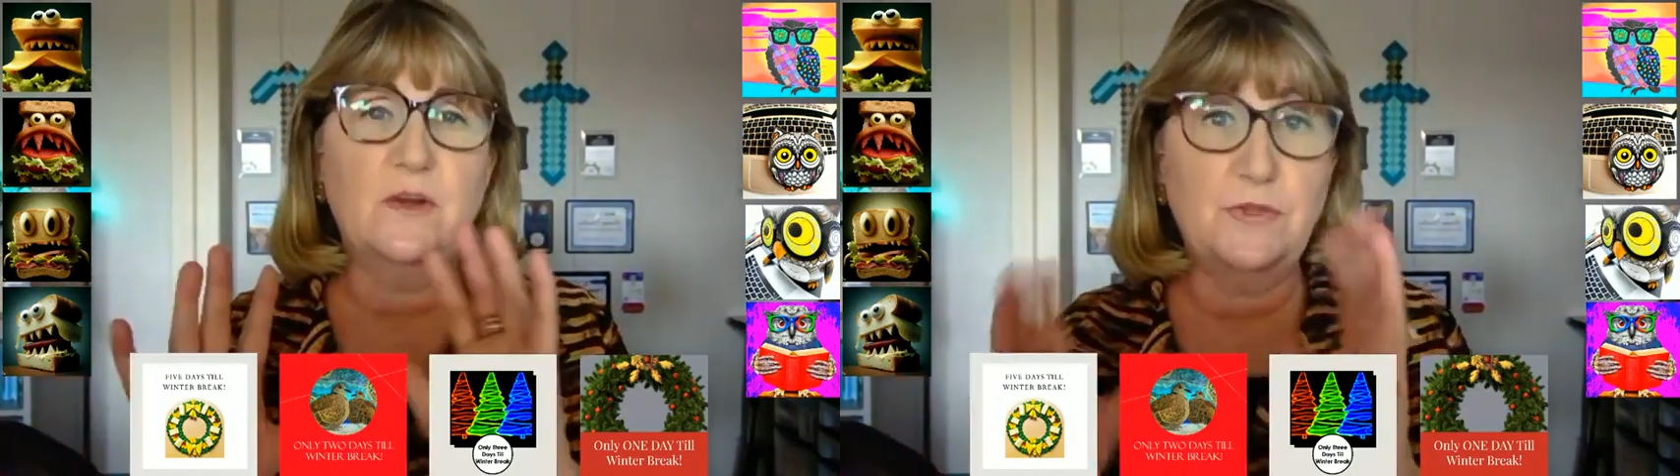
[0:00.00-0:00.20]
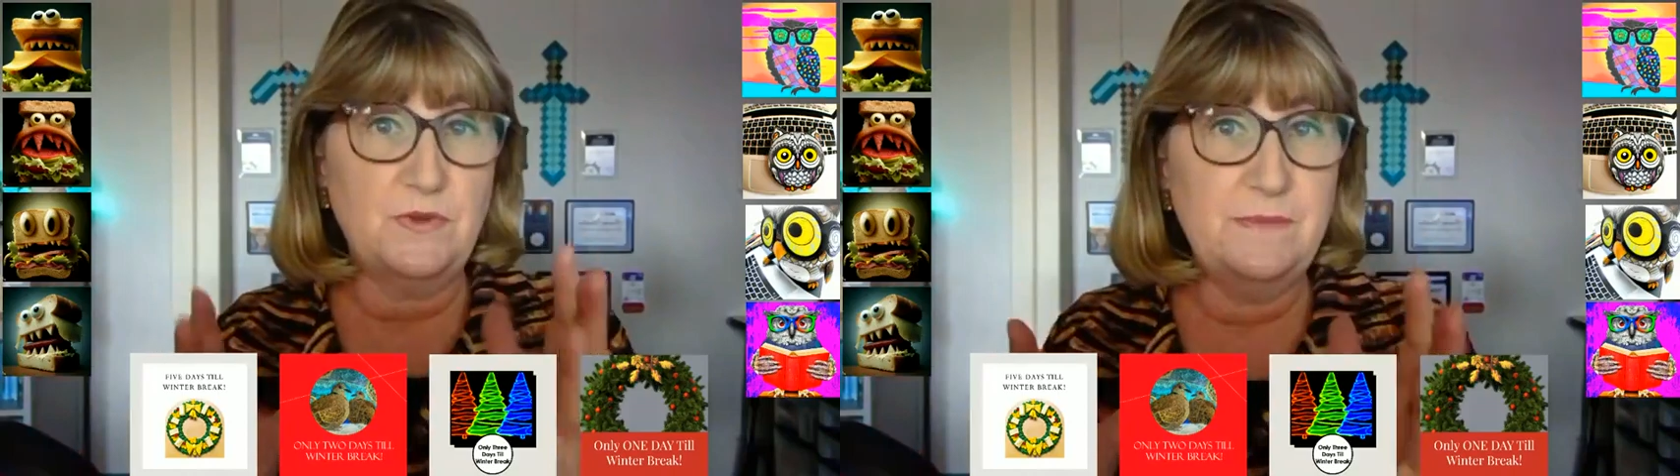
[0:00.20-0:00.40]

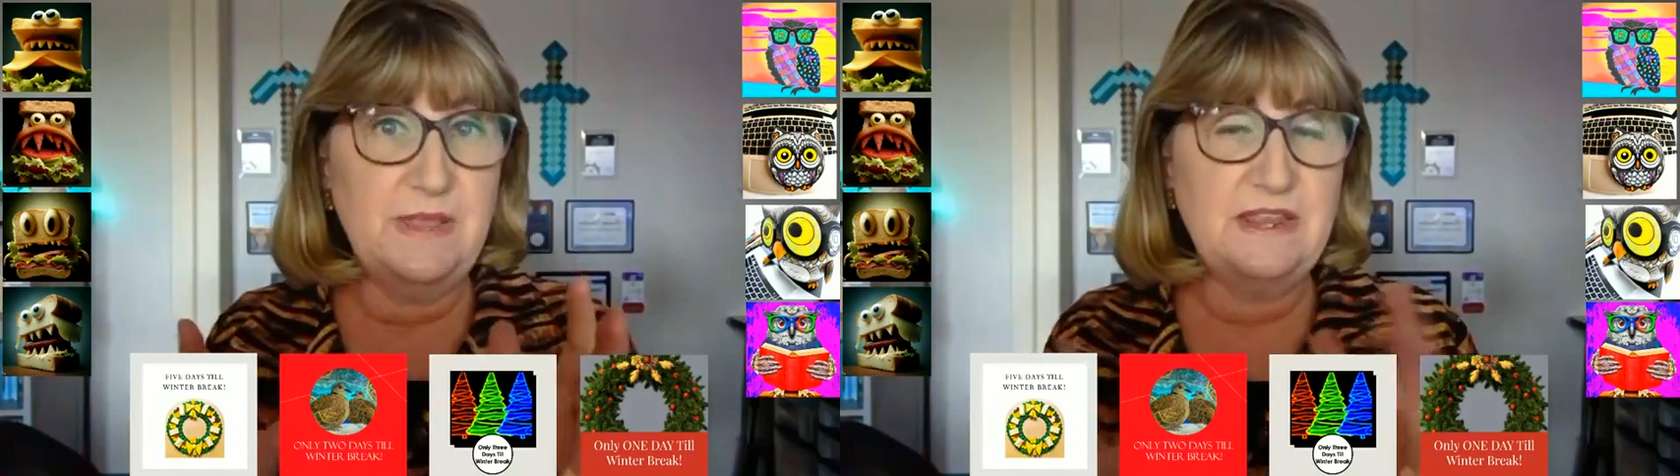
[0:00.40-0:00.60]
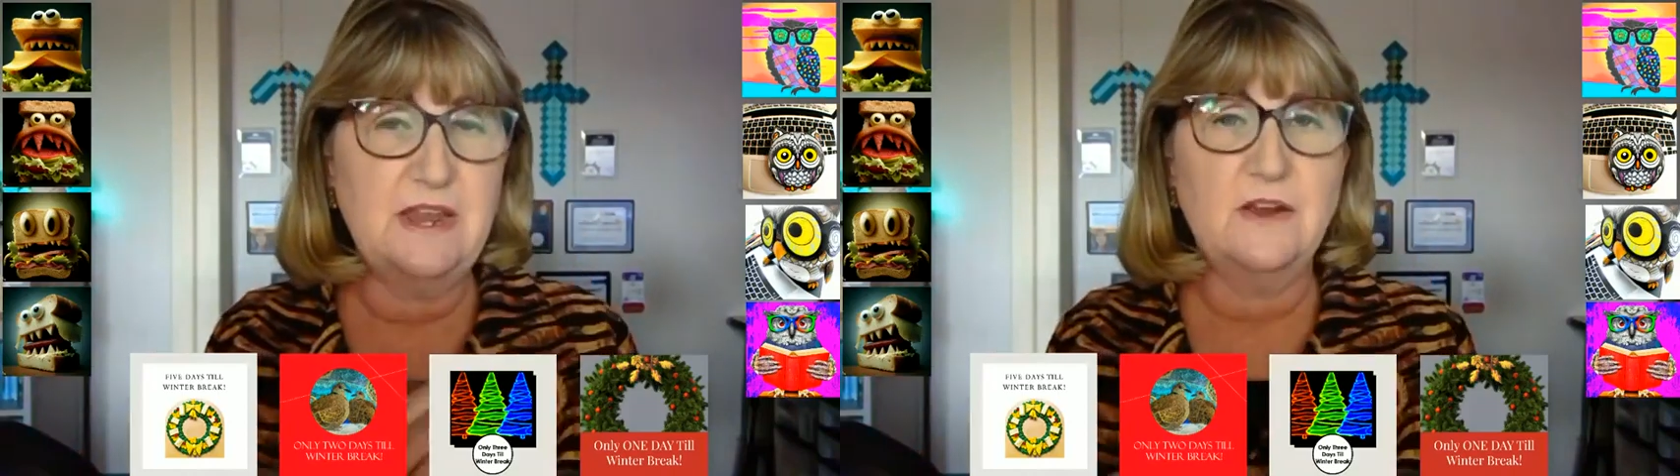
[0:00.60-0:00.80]
were 3
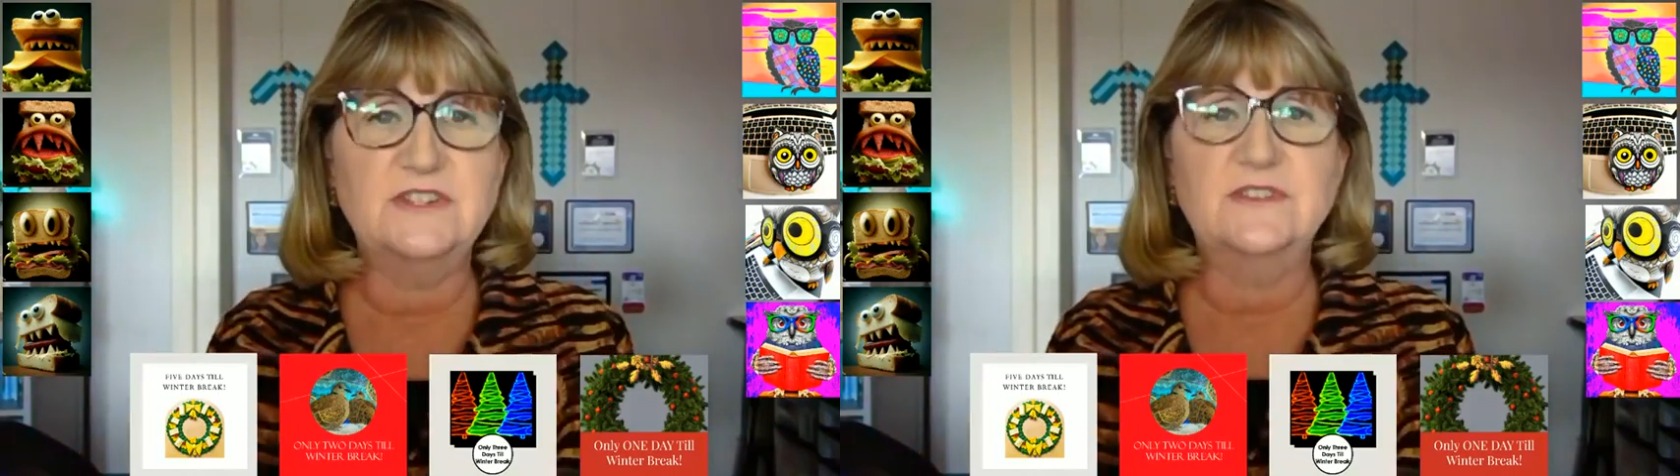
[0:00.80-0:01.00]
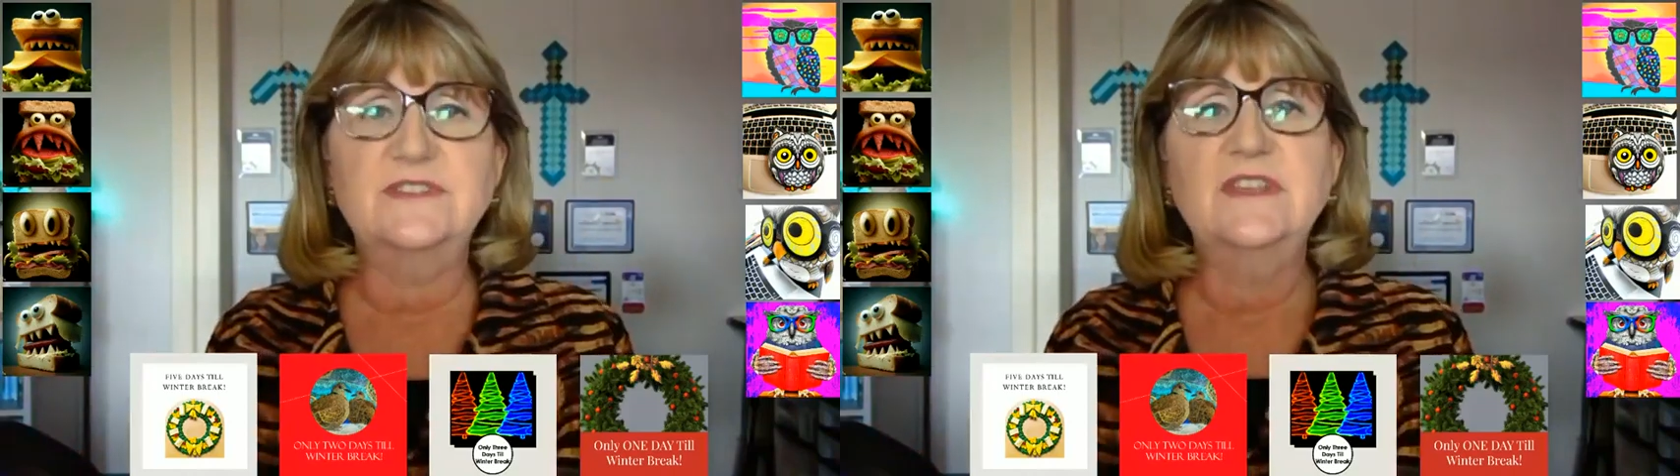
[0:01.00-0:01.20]
main
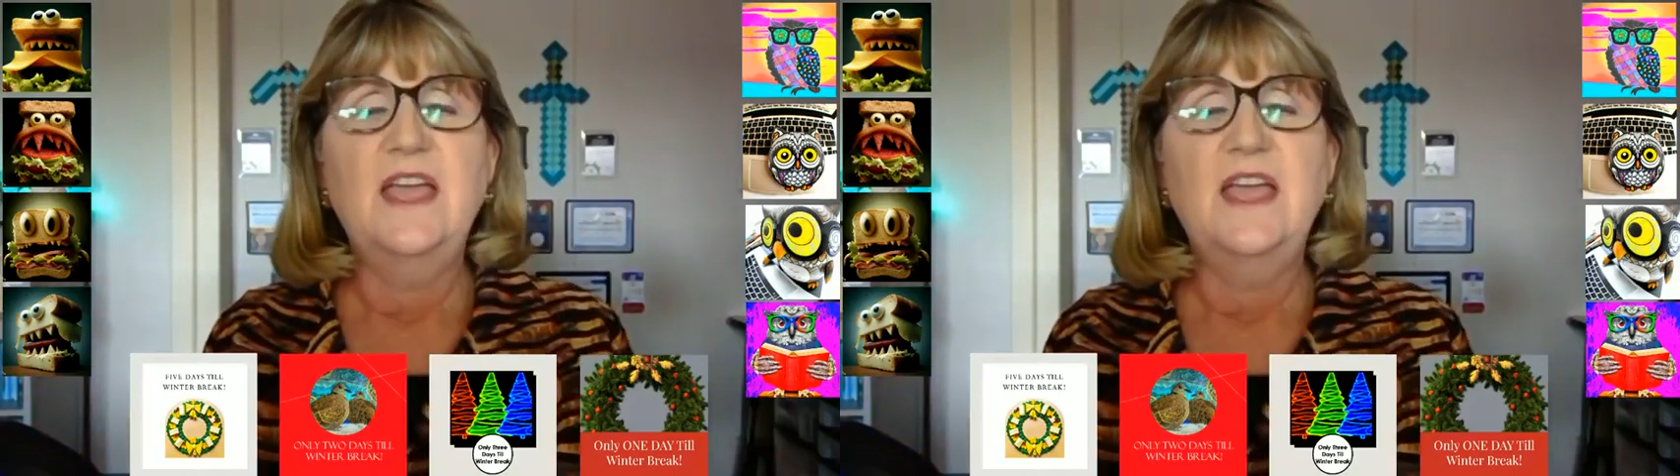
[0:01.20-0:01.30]
characters,